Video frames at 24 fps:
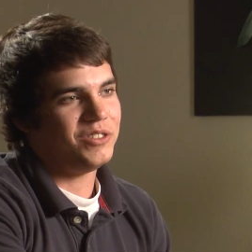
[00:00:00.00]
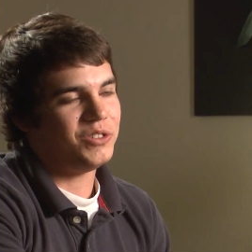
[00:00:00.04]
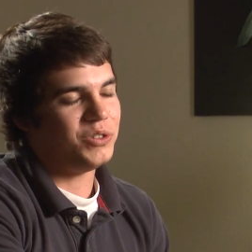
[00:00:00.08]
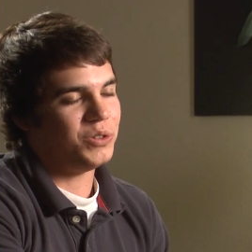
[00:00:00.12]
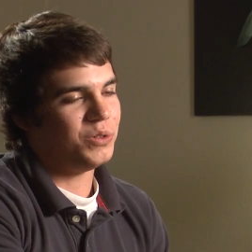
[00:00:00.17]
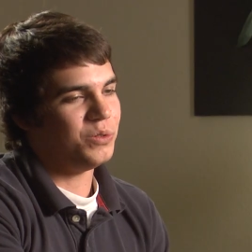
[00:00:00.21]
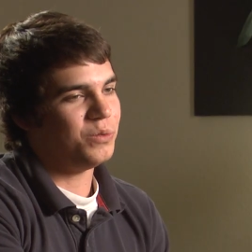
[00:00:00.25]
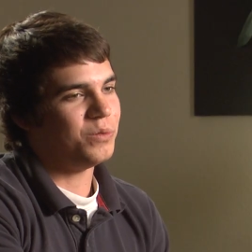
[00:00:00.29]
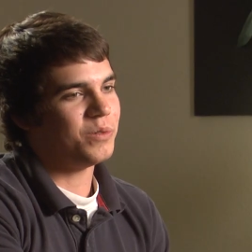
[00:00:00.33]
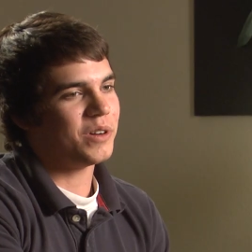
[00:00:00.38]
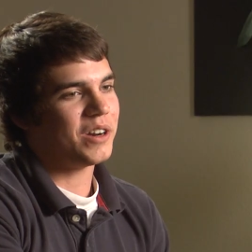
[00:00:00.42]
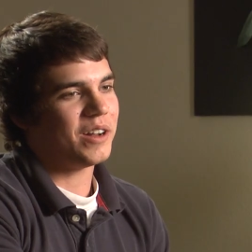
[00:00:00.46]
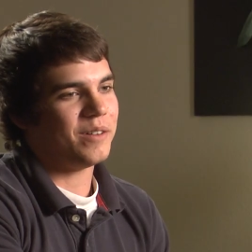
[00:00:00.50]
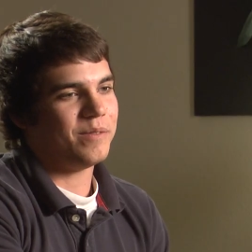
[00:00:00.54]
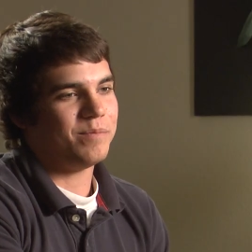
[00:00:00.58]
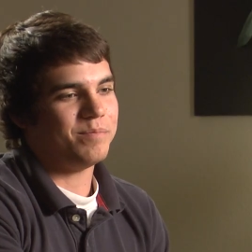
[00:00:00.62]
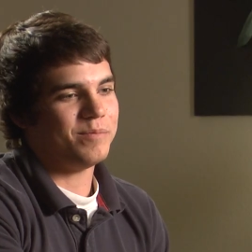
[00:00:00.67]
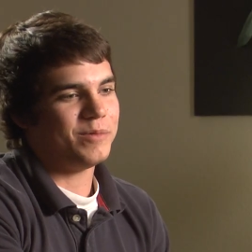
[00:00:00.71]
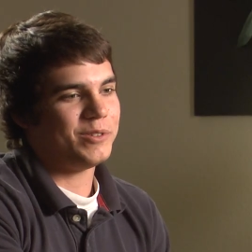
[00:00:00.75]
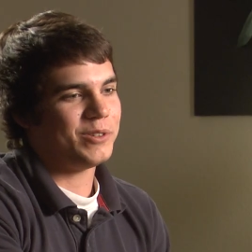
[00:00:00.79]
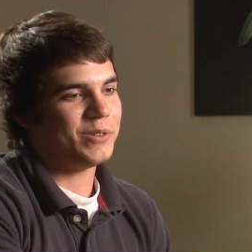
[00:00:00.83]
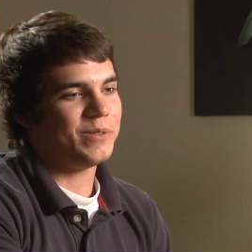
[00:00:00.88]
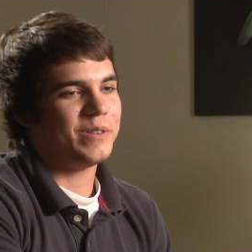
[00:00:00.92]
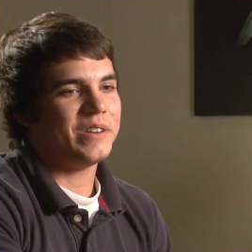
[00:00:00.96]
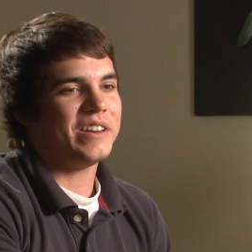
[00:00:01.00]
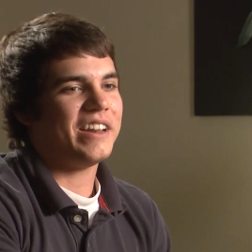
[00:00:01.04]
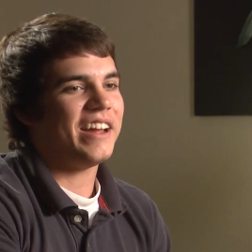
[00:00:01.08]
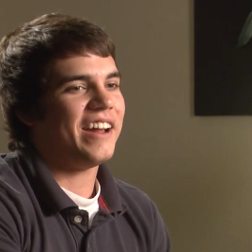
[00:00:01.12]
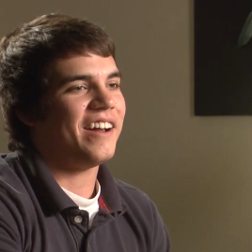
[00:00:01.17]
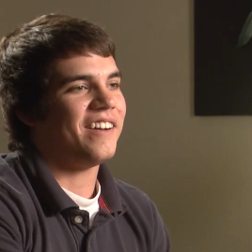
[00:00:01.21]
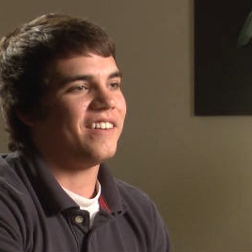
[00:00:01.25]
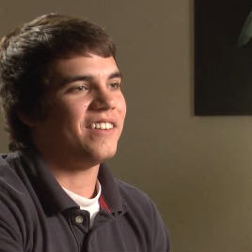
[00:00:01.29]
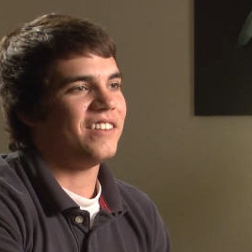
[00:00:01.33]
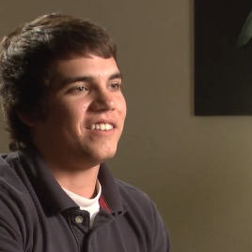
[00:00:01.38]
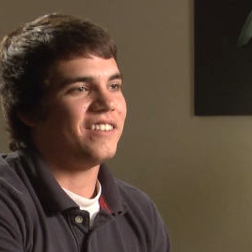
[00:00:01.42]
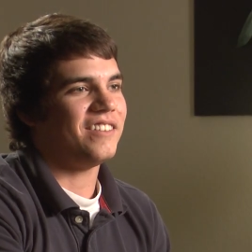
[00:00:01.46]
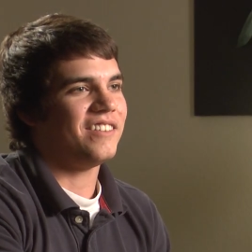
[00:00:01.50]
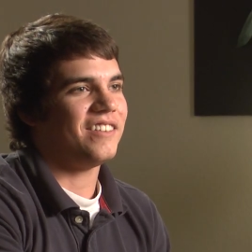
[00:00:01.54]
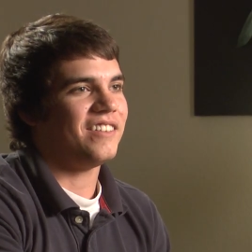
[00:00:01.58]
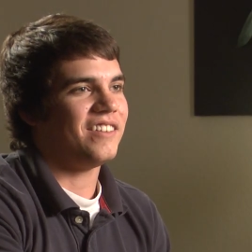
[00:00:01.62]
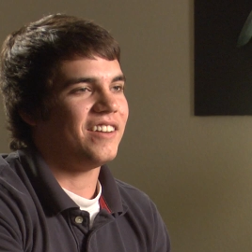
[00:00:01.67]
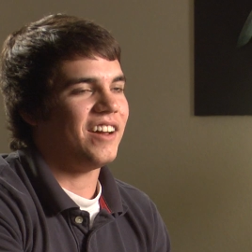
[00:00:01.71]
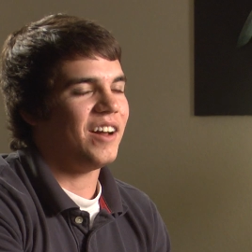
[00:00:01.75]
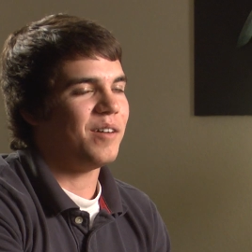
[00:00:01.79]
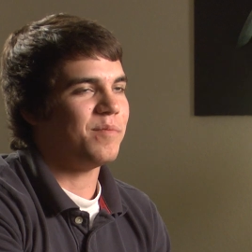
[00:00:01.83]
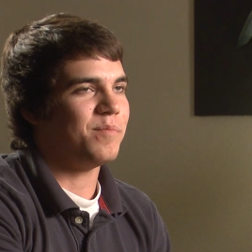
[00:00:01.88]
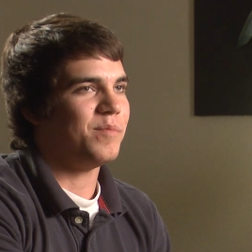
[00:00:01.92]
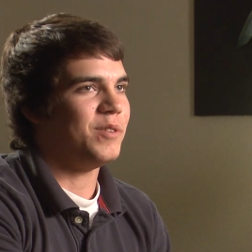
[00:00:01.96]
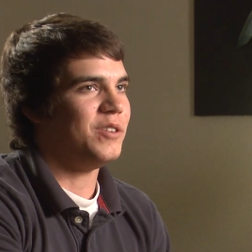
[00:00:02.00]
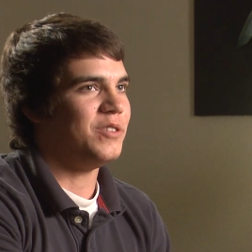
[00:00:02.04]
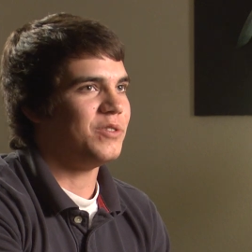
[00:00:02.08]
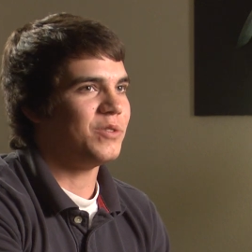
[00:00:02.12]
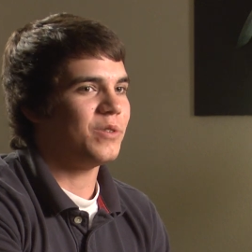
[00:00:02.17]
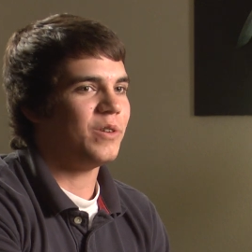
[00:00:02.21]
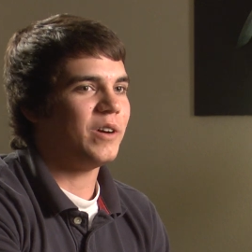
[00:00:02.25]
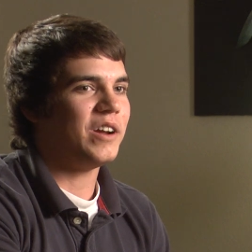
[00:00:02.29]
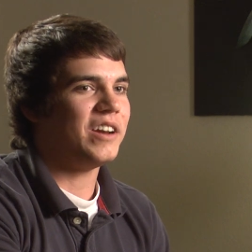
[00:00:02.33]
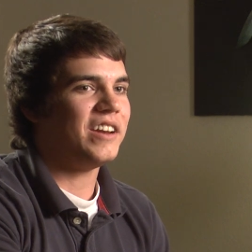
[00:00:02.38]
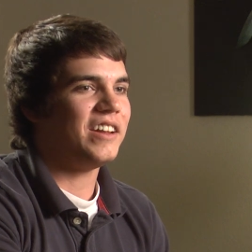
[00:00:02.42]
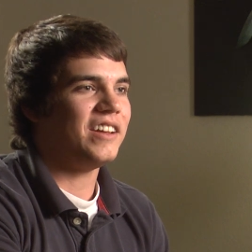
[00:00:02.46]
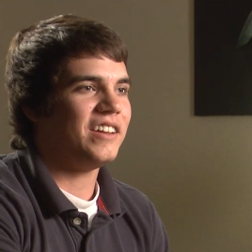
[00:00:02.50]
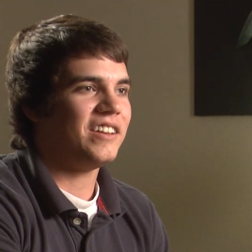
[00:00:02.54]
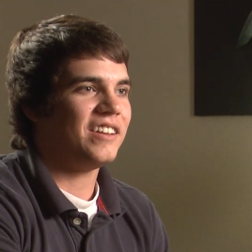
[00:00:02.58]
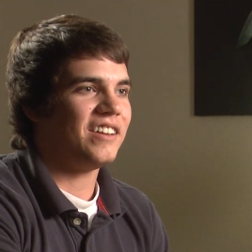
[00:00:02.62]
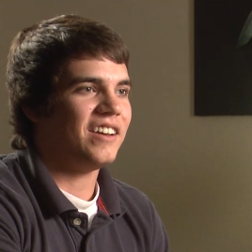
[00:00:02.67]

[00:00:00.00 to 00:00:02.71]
do what I've been doing now, and I'm enjoying it.